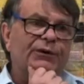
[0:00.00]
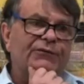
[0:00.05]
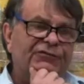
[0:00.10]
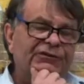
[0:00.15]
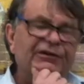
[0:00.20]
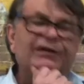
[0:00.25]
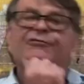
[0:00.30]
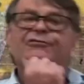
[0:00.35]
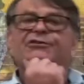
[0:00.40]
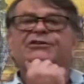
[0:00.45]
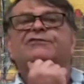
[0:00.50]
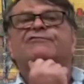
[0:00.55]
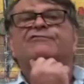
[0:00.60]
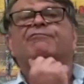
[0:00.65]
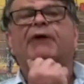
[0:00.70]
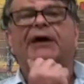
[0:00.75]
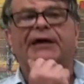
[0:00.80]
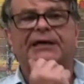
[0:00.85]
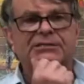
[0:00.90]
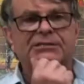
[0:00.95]
figurative
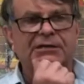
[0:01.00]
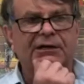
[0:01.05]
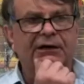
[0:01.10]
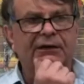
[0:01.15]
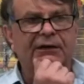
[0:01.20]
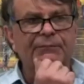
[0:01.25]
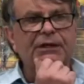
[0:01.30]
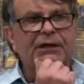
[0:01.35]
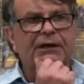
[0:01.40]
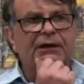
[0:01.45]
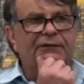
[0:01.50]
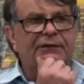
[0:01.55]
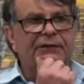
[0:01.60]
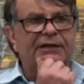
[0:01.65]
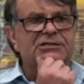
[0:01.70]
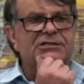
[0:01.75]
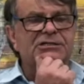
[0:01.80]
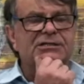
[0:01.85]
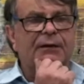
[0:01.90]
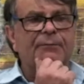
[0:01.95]
painter, then
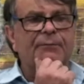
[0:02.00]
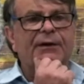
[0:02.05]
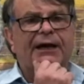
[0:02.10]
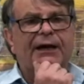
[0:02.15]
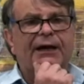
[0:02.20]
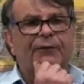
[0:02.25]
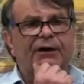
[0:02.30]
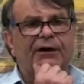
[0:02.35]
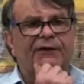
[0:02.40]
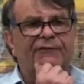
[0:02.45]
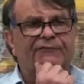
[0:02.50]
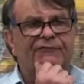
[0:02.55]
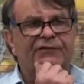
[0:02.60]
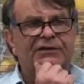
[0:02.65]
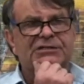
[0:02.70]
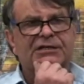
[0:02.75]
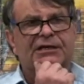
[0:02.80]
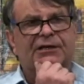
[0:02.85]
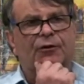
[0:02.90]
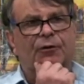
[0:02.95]
somehow a
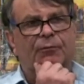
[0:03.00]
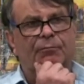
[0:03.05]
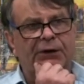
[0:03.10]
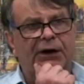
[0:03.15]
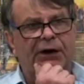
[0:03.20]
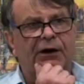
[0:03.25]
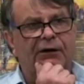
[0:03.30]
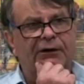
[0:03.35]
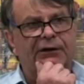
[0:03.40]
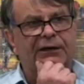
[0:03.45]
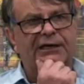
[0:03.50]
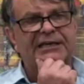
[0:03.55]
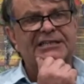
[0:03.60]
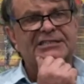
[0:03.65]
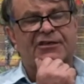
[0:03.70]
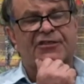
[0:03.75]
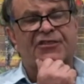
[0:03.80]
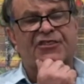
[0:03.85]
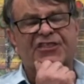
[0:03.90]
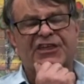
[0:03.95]
physical mark is a
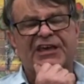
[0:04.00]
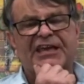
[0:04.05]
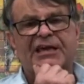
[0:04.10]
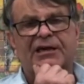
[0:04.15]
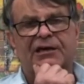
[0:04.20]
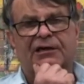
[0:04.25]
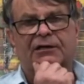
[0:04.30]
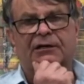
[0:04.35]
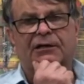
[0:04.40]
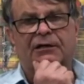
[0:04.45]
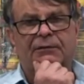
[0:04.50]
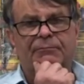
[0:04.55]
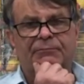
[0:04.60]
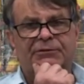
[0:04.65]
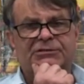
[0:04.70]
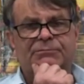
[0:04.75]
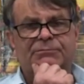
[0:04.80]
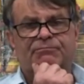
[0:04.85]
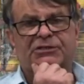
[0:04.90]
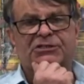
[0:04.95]
thing, but
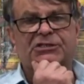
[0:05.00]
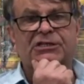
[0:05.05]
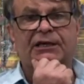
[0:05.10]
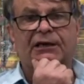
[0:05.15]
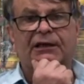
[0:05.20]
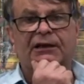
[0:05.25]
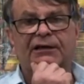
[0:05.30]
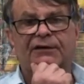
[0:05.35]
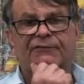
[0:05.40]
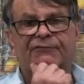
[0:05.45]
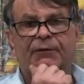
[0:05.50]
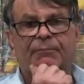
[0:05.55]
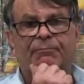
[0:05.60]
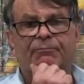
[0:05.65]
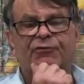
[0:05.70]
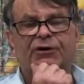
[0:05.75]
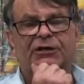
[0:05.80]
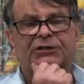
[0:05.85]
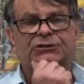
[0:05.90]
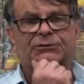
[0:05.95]
particularly if a
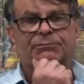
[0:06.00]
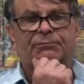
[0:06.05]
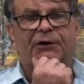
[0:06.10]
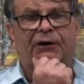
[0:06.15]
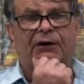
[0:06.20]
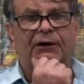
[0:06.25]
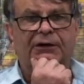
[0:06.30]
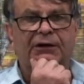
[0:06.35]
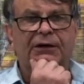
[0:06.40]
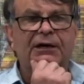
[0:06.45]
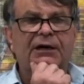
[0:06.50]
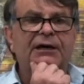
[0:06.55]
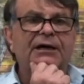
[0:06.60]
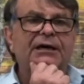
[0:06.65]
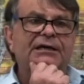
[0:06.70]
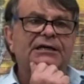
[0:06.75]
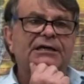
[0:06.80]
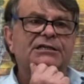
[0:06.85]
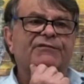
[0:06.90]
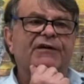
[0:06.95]
brush mark
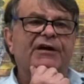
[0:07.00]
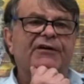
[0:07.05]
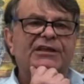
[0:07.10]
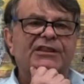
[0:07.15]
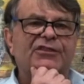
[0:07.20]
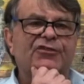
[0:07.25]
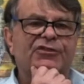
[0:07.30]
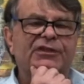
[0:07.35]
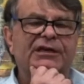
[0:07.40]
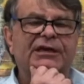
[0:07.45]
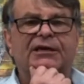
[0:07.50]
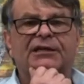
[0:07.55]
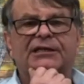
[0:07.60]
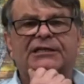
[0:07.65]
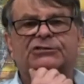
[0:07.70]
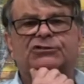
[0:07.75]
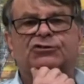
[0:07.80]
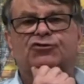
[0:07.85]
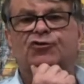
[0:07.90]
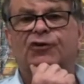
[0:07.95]
is very thick and
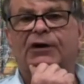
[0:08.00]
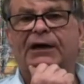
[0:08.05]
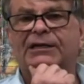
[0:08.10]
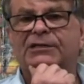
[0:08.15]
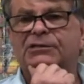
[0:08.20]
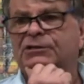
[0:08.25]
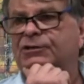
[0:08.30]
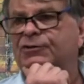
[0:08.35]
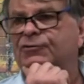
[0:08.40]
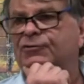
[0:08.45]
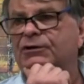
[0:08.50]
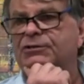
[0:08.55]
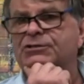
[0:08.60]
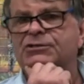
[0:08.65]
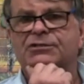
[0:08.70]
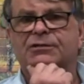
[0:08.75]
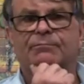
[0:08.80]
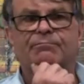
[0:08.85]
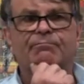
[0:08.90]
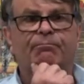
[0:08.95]
it's dragged across
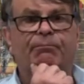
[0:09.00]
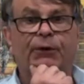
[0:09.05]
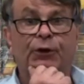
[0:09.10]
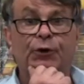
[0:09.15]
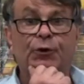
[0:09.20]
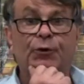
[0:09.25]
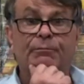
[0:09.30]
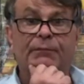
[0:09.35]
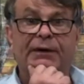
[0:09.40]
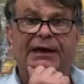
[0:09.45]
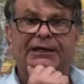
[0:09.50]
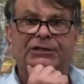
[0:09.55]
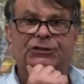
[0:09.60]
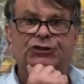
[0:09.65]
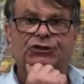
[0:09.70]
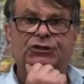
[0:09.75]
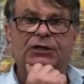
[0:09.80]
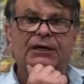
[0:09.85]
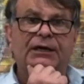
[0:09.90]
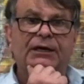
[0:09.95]
some blue mesh,
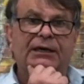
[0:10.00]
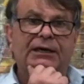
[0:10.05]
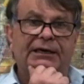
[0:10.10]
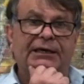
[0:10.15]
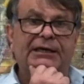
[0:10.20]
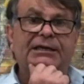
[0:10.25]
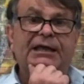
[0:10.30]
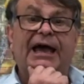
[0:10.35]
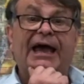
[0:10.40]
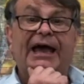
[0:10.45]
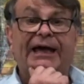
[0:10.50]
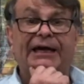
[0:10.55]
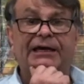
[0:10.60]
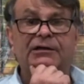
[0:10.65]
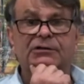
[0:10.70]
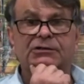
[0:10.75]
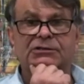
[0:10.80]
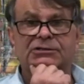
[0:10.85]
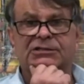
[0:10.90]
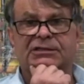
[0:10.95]
it
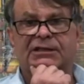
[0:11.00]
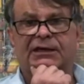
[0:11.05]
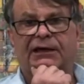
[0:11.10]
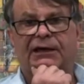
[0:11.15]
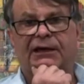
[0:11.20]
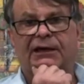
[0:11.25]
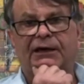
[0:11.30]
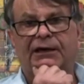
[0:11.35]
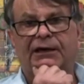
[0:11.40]
hangs there